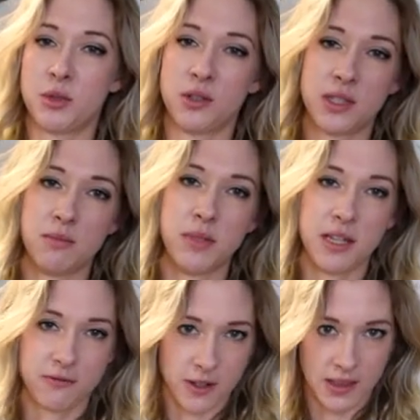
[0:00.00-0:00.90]
to some
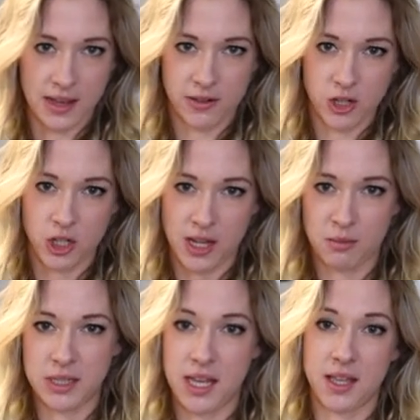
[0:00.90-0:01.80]
different lever
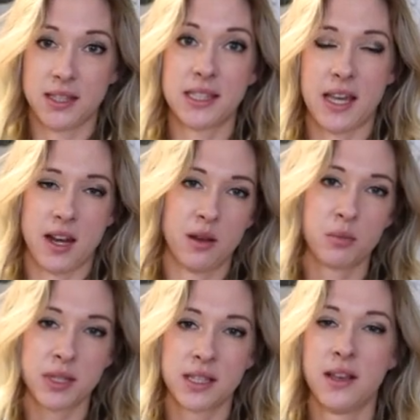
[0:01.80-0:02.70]
shapes and
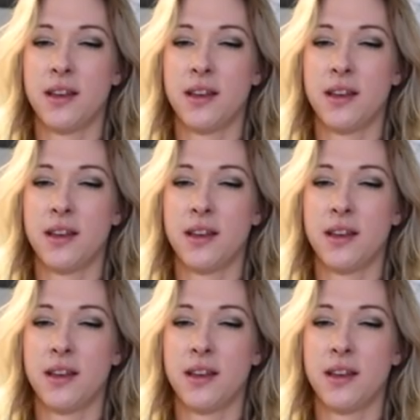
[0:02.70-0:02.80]
setups.